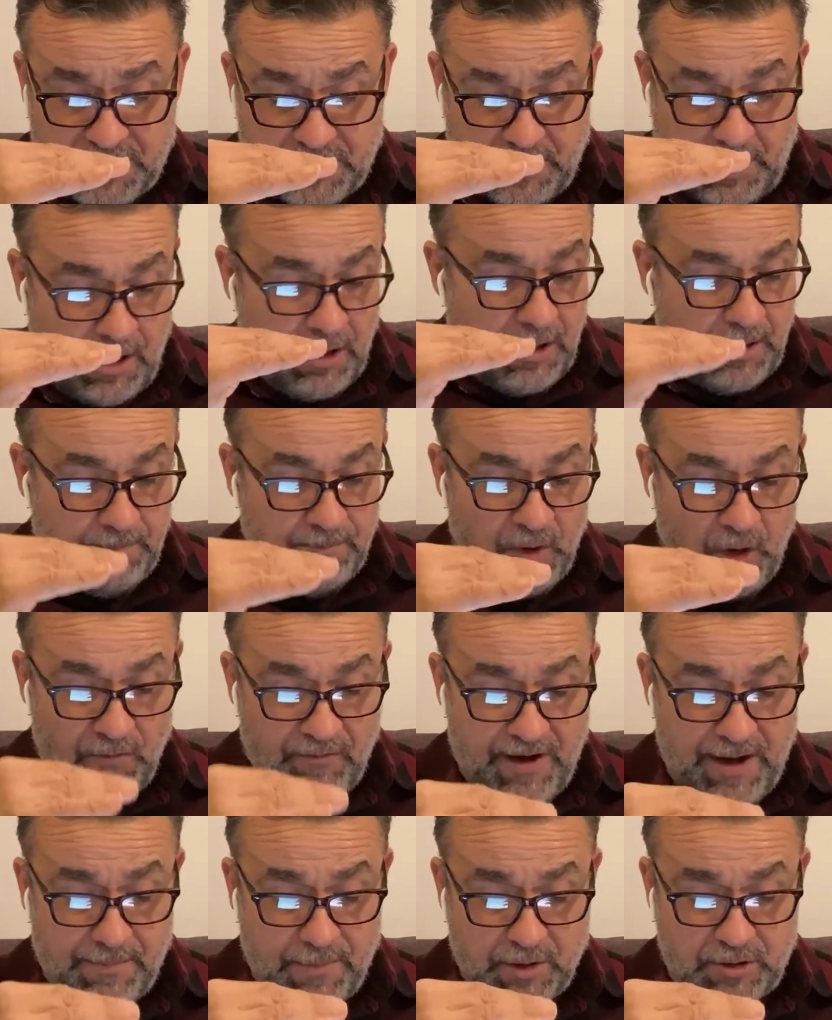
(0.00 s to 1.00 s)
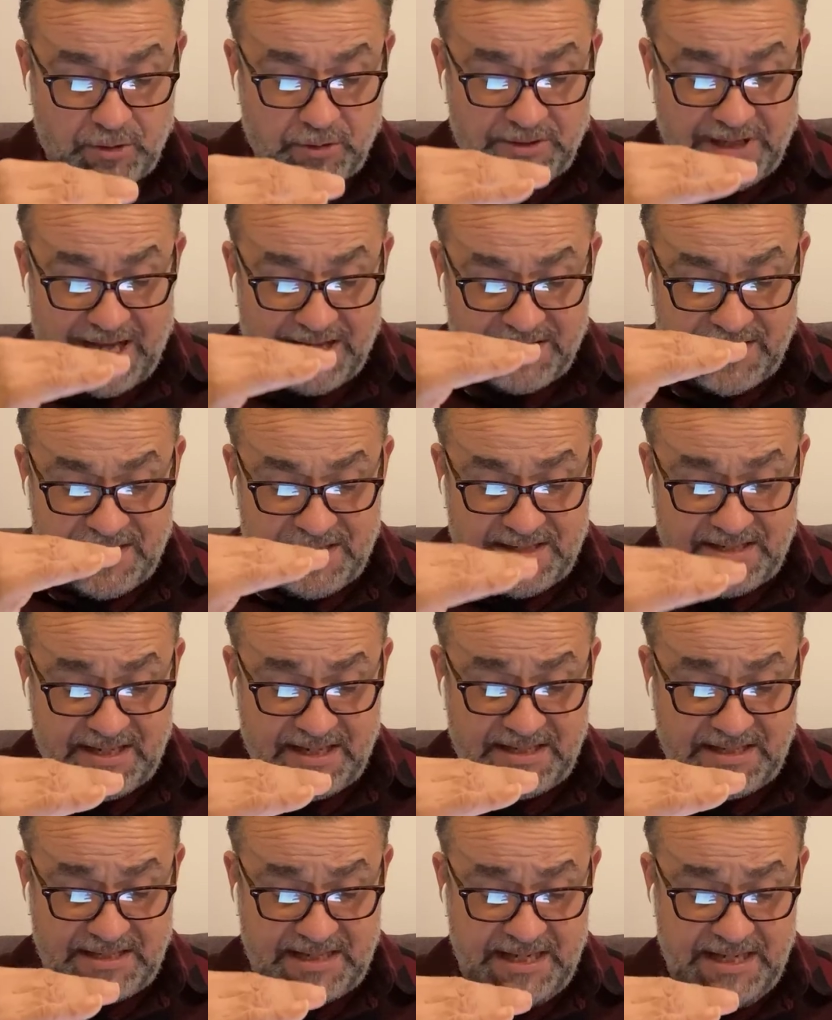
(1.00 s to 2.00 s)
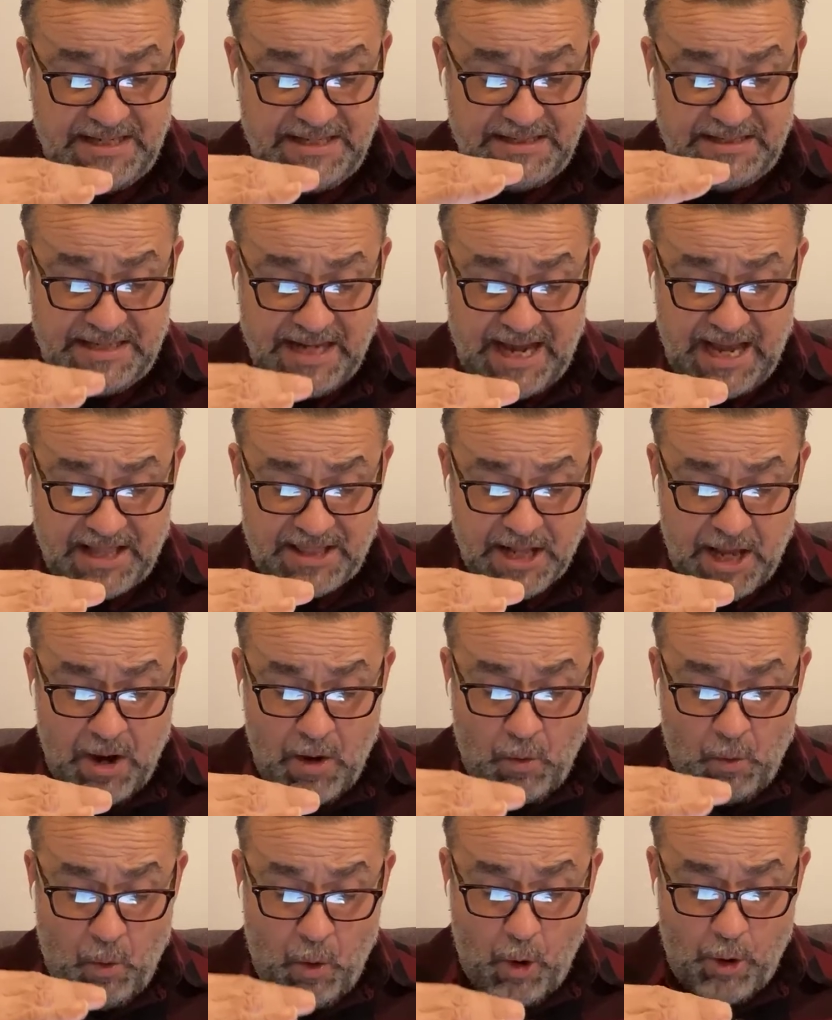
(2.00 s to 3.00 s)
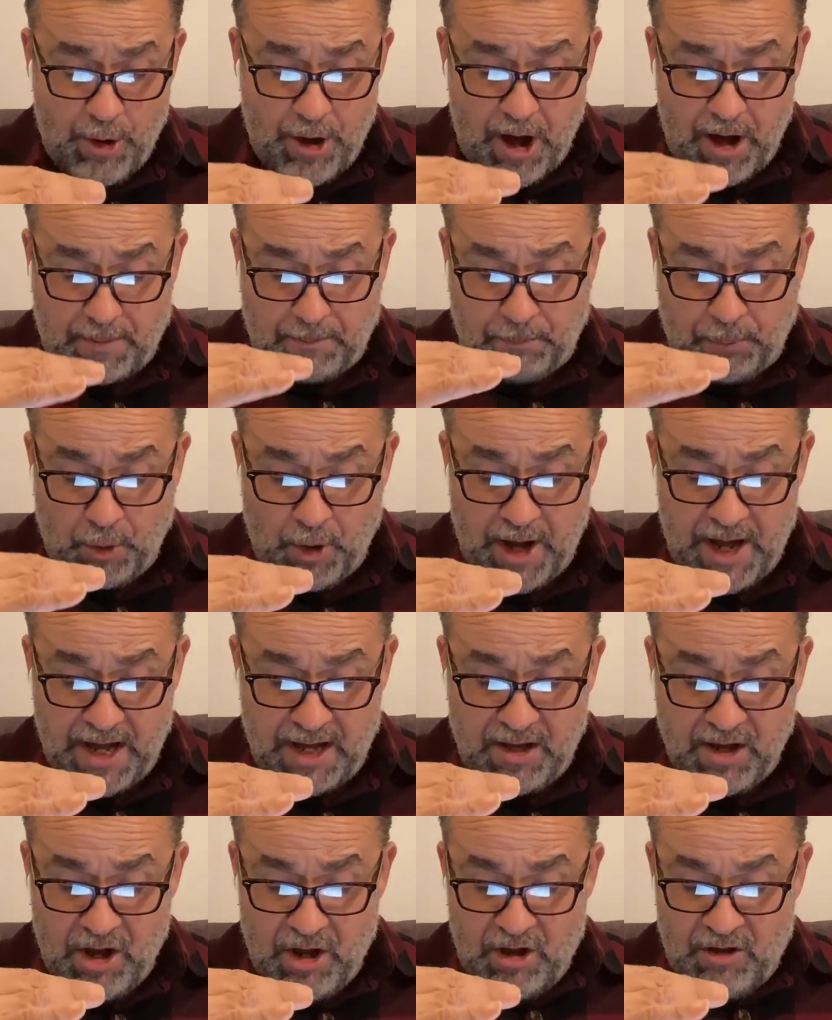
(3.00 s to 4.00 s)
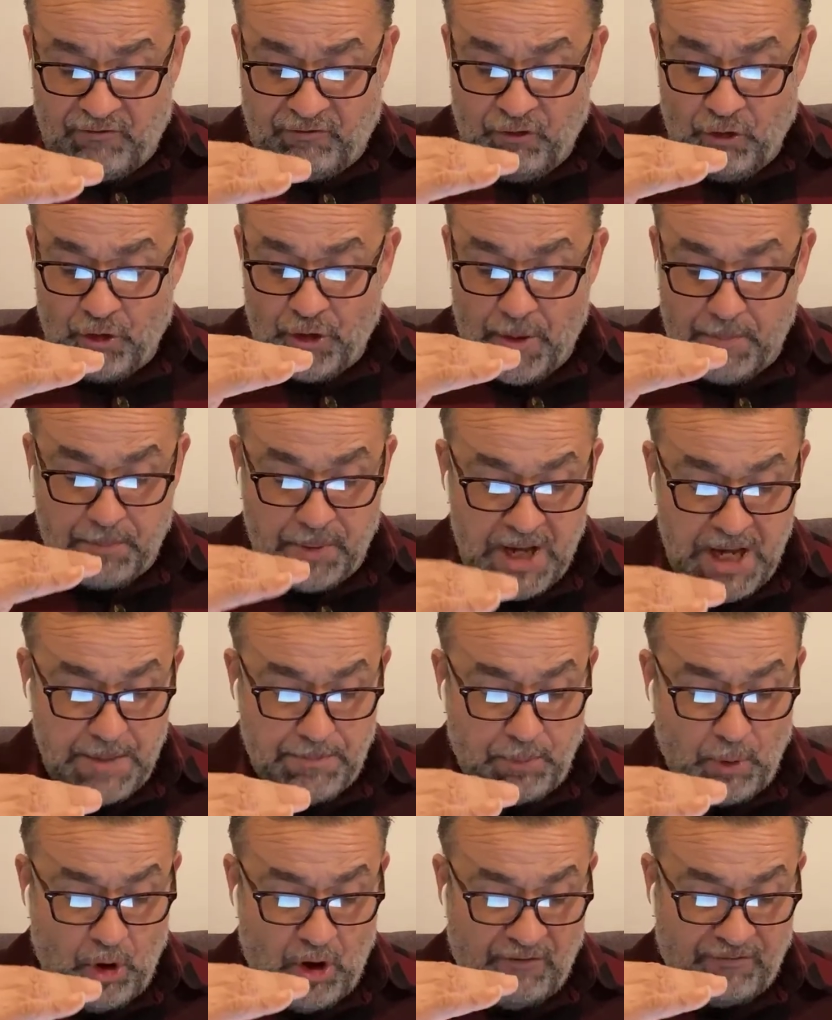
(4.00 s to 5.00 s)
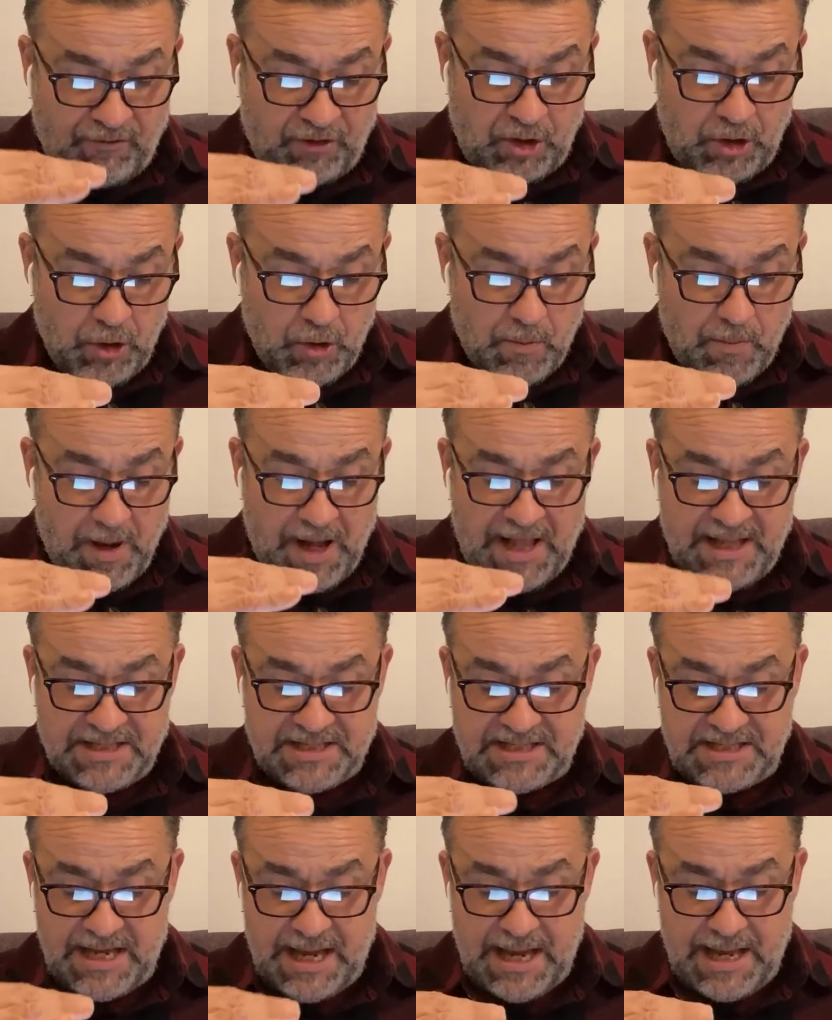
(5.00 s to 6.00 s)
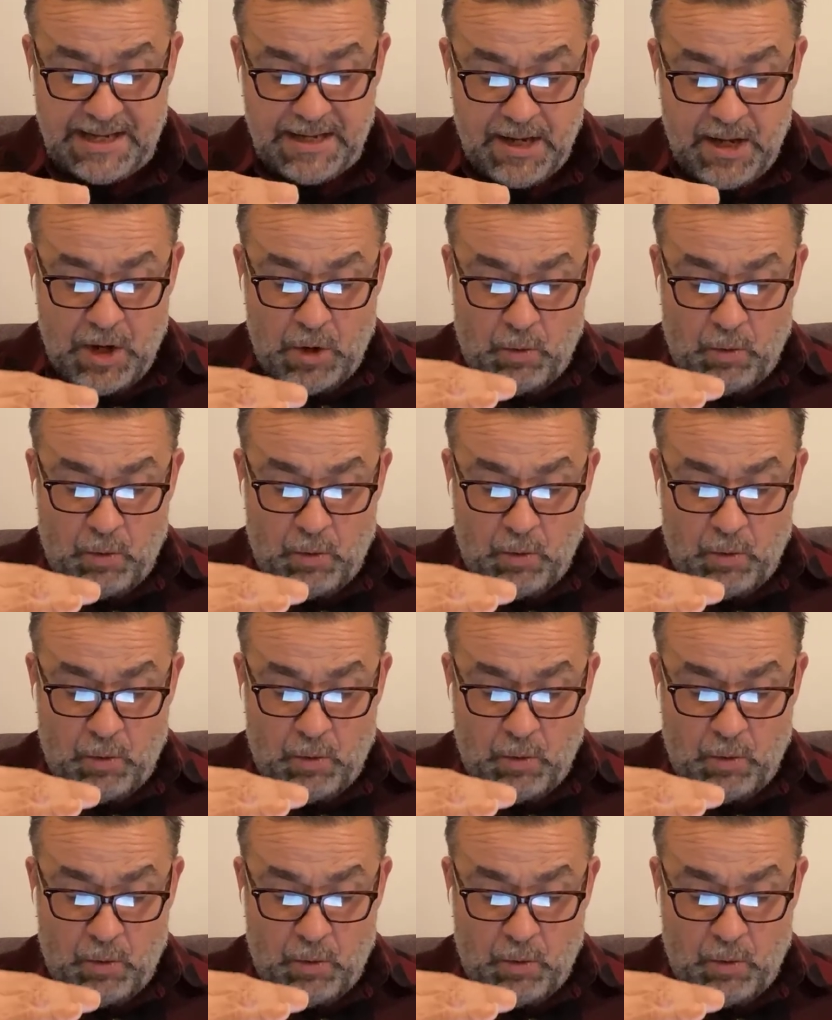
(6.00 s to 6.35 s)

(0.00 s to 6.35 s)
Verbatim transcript: um, November 2016 death, Warnock prayed for the people of Cuba and said,